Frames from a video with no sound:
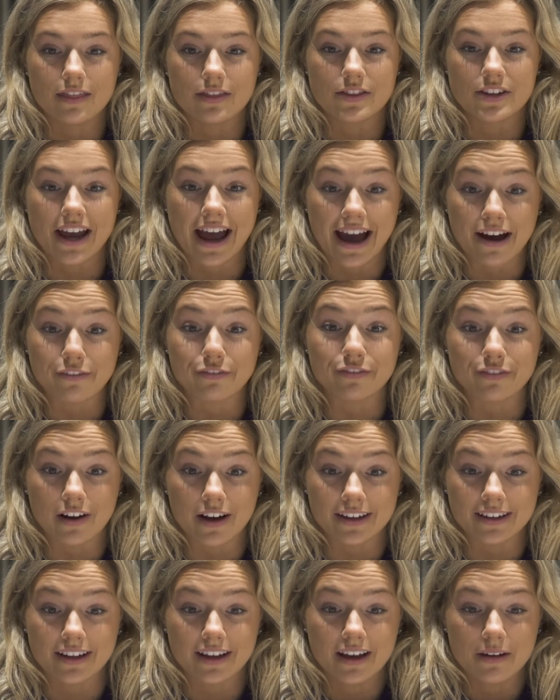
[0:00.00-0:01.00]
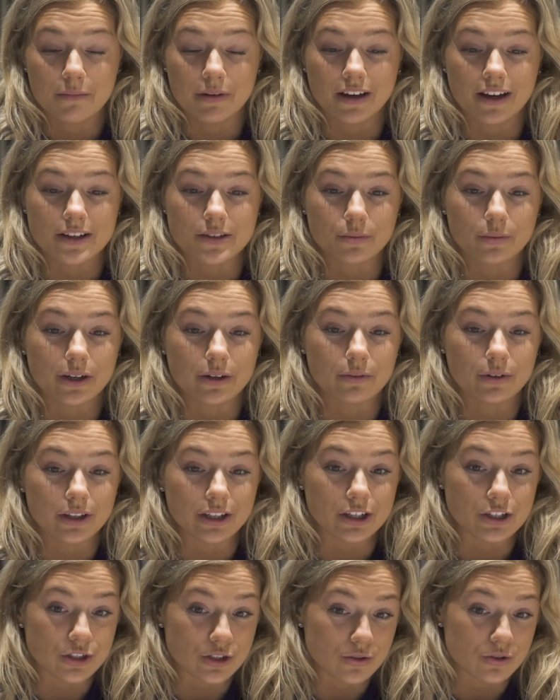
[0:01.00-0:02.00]
to have fun, because we
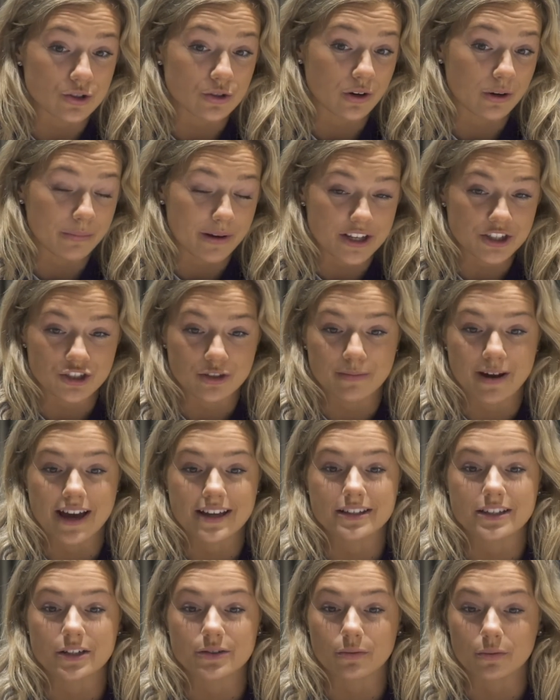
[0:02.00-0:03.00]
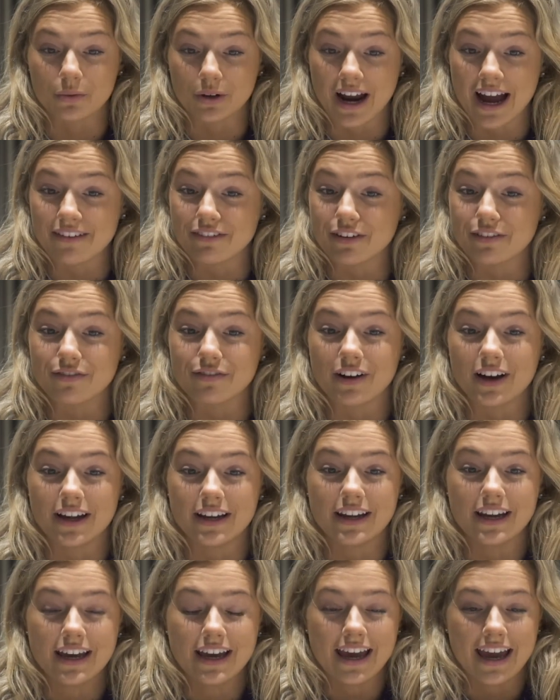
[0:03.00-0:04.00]
really do do our best gymnastics when we're having
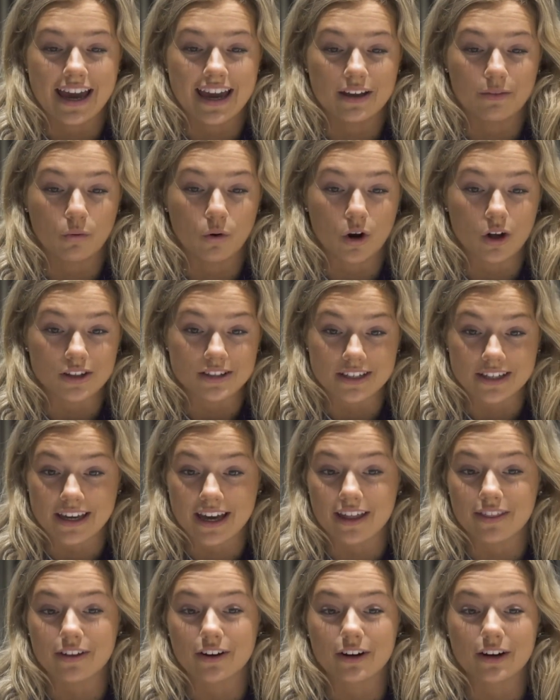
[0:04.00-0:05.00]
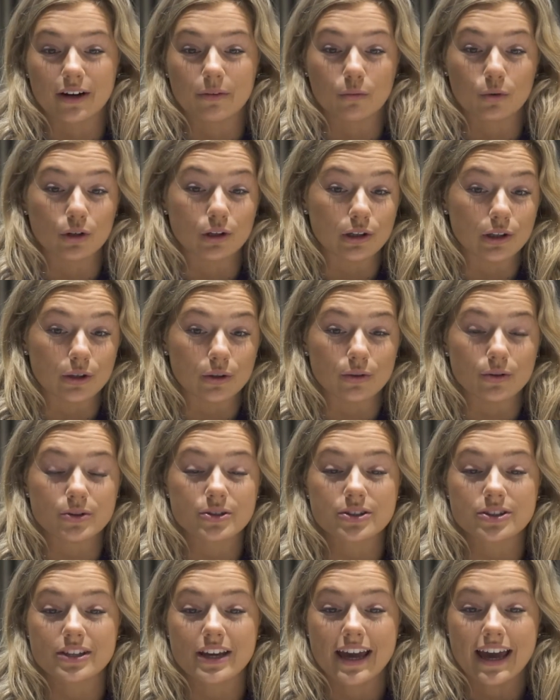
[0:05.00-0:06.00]
fun and we're all together and we're
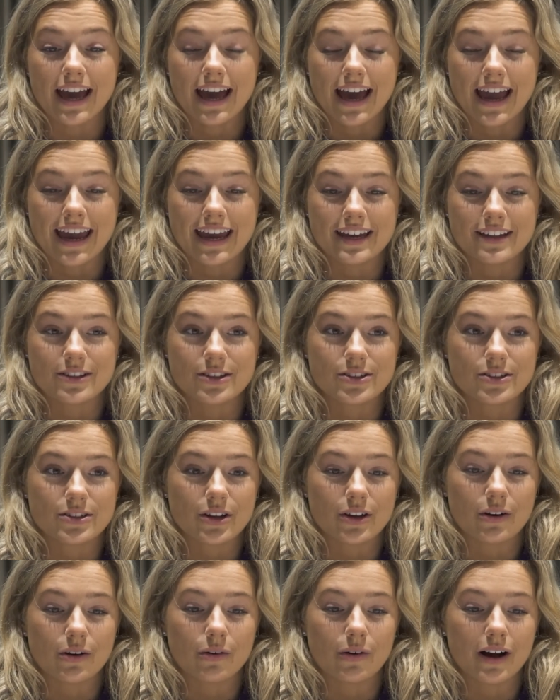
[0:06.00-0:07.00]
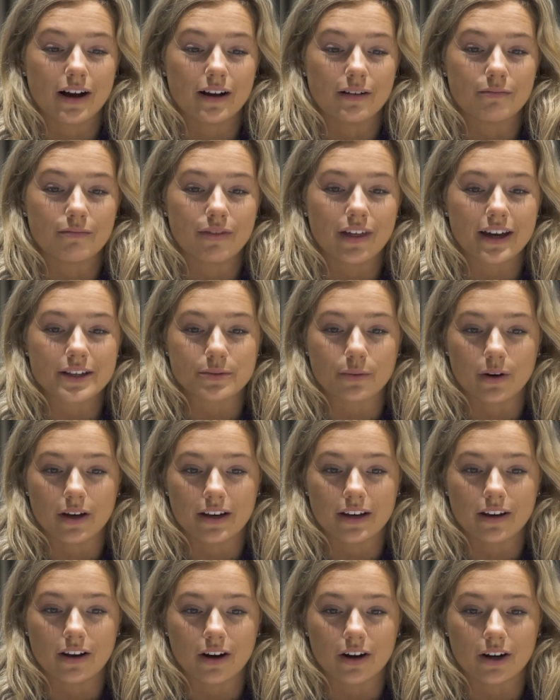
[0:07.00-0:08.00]
loose. And so um, that's
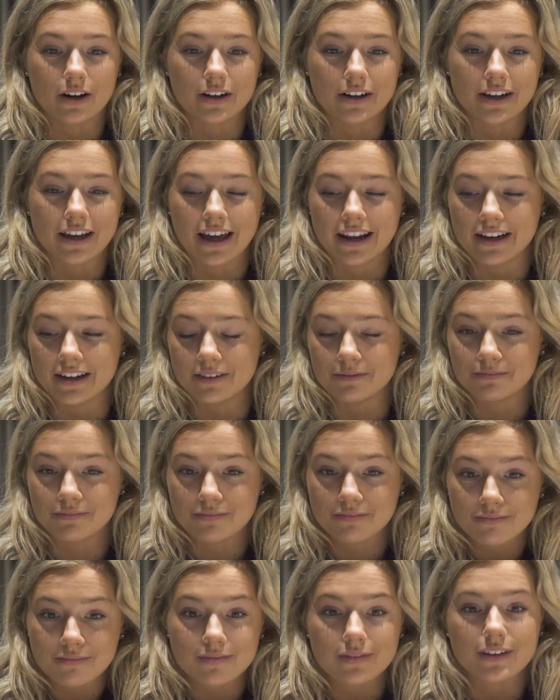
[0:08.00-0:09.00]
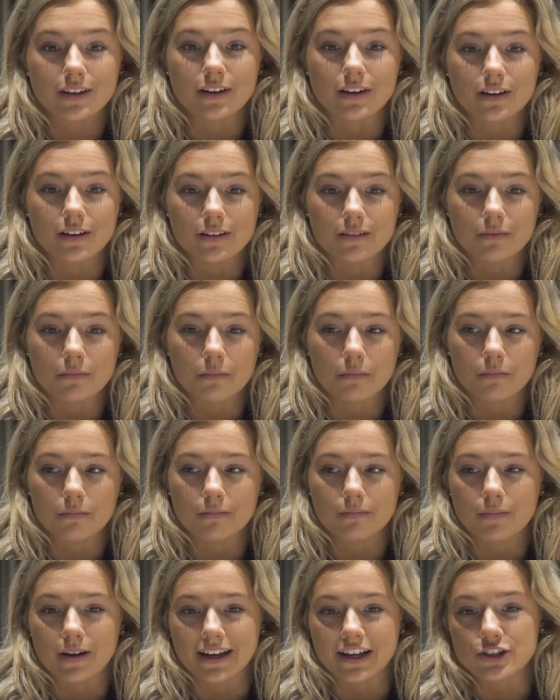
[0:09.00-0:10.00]
what our kind of,
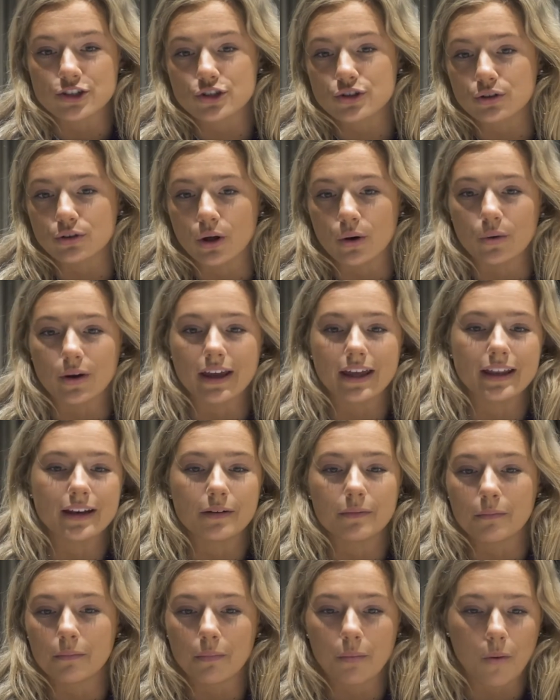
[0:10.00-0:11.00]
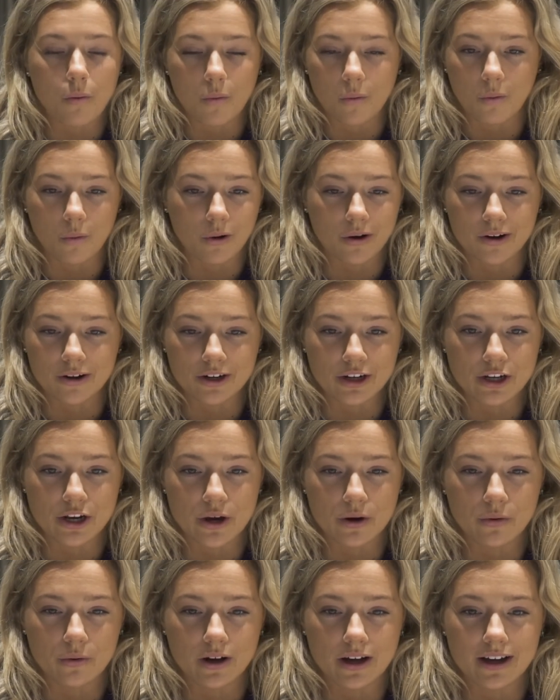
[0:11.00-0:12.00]
I guess, slogan or, you
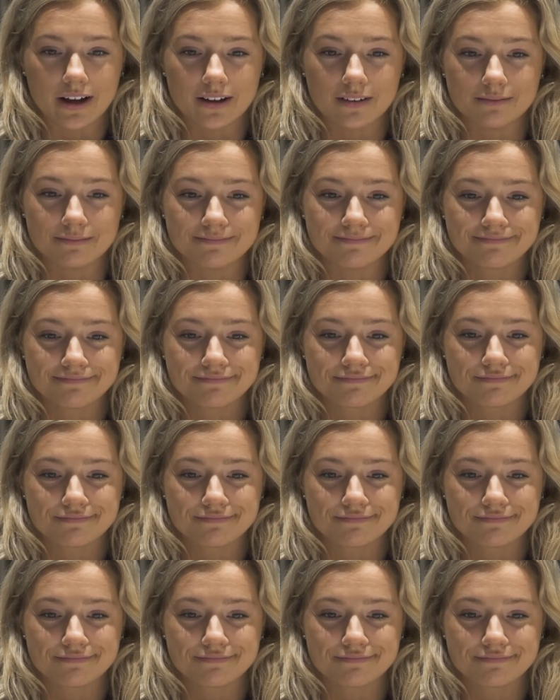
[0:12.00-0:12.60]
know, um,